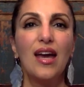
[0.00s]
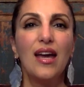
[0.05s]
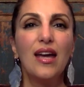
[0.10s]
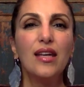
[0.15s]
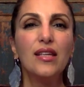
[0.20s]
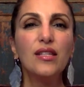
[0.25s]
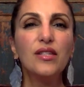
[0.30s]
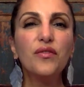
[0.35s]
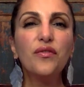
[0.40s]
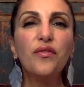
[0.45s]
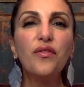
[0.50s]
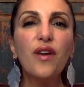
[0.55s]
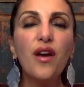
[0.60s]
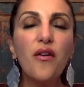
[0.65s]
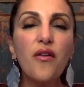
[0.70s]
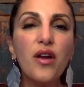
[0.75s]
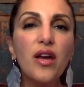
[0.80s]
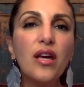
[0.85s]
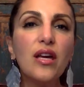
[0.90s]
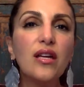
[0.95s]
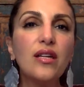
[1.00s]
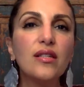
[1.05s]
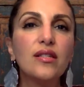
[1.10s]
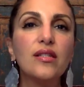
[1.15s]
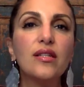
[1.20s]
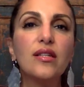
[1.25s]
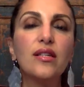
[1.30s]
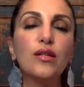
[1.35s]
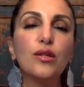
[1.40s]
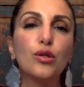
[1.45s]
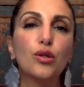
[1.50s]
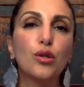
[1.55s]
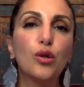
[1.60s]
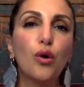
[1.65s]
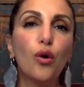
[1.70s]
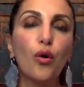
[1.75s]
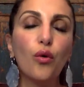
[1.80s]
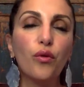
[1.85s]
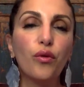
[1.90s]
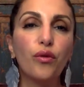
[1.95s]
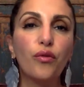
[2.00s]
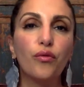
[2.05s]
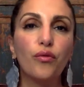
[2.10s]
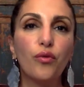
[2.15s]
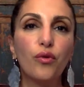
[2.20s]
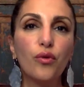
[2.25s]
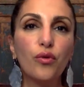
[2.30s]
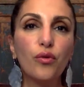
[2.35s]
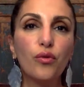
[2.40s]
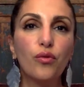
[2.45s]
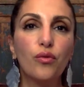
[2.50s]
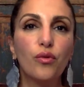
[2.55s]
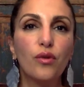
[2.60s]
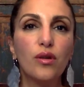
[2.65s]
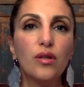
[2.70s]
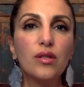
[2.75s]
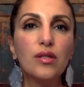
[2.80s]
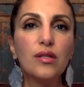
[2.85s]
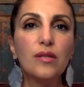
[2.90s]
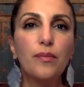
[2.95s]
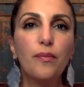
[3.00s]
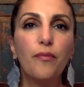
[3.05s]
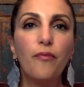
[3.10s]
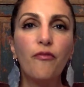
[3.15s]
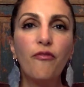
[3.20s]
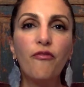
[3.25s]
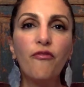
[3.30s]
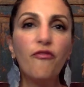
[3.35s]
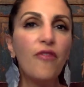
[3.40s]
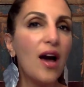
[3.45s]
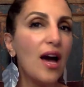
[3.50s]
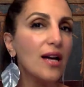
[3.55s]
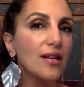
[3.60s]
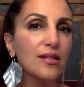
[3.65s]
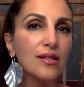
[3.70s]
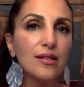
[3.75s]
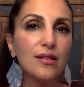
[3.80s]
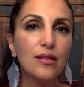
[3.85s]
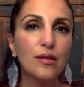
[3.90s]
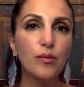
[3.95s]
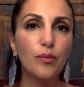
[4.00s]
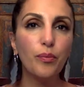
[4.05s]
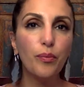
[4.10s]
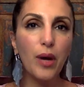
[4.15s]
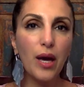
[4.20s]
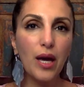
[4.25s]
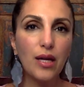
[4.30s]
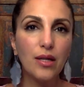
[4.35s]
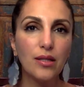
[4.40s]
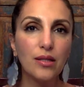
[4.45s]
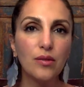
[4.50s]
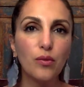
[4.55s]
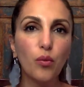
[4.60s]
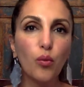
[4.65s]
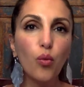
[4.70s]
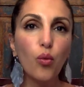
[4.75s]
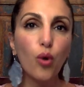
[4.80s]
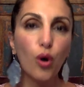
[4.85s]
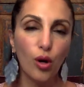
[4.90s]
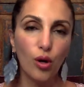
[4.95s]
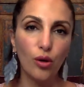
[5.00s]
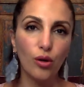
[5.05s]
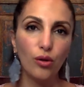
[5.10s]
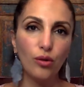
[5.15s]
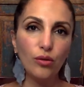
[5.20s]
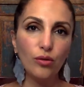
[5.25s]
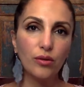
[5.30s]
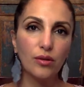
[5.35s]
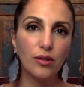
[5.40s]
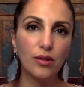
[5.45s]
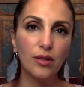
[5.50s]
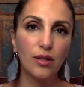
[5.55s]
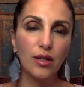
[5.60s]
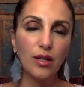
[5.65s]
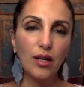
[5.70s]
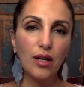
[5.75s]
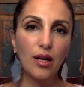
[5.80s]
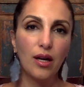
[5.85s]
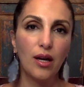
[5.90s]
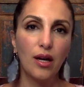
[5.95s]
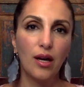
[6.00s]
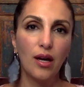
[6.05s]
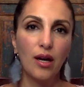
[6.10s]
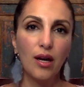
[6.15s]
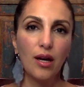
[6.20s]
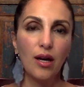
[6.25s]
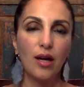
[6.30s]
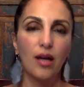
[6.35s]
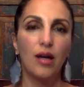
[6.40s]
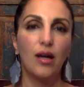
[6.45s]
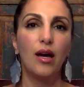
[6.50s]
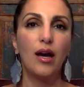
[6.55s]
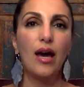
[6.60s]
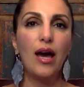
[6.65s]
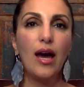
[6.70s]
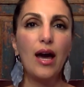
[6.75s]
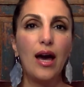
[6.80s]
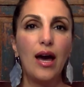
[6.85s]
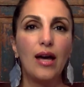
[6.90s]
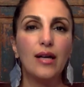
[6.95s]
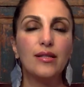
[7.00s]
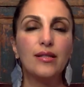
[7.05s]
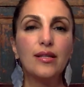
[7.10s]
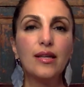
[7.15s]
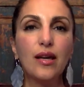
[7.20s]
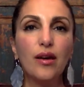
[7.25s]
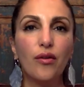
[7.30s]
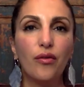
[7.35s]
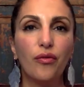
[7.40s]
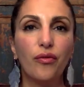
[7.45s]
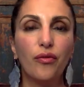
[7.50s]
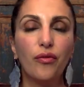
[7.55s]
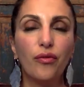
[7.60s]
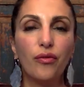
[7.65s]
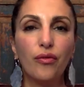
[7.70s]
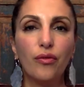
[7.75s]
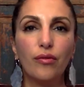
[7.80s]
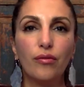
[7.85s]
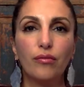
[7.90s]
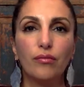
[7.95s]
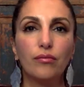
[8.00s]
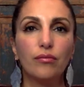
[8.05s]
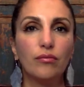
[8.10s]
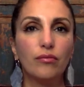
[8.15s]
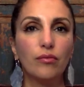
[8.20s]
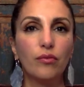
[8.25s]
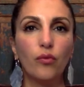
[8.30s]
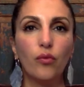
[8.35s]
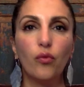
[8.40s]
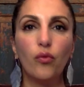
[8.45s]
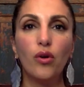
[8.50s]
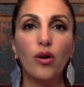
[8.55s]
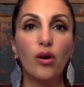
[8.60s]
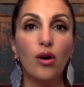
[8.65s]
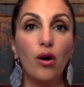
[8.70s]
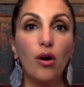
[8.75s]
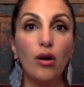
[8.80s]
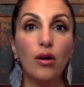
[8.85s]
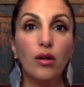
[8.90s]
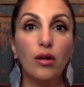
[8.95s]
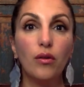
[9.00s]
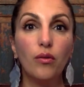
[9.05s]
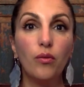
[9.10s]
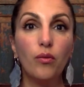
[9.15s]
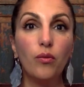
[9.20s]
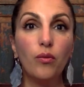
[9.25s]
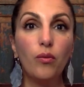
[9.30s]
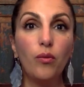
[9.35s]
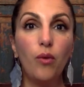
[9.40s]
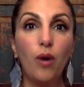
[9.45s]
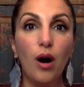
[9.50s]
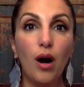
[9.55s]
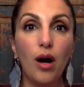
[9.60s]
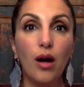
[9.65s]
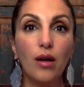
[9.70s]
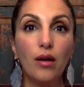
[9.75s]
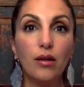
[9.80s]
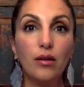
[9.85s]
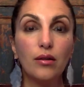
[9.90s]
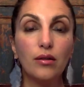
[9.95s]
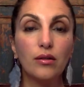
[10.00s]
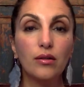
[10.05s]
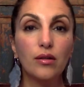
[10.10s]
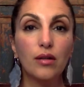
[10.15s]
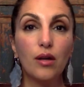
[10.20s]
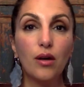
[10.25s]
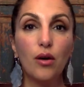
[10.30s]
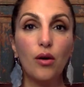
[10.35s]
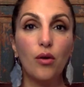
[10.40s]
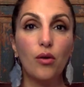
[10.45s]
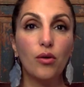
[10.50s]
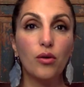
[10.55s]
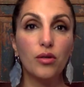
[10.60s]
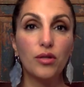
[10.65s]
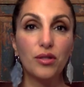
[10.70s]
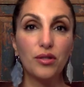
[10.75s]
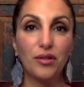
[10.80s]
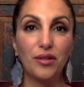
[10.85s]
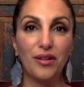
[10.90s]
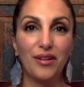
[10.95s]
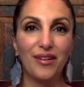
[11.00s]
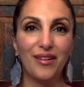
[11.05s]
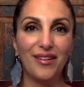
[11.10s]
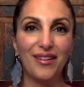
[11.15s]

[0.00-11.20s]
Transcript: It's very easy to go through this fast-paced world as if we're on a wild horse